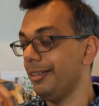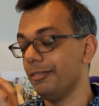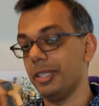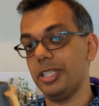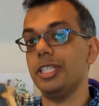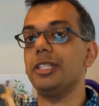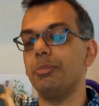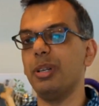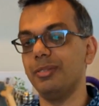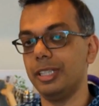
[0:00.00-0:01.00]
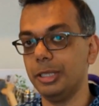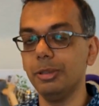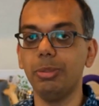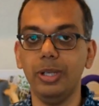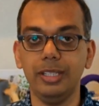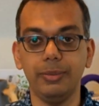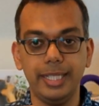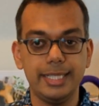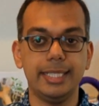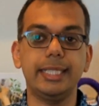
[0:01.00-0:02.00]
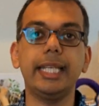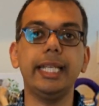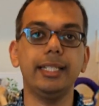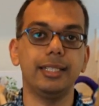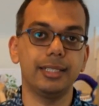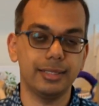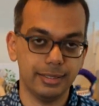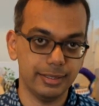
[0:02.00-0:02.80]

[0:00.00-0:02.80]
versus your Breville Dual Boiler where it's a thinner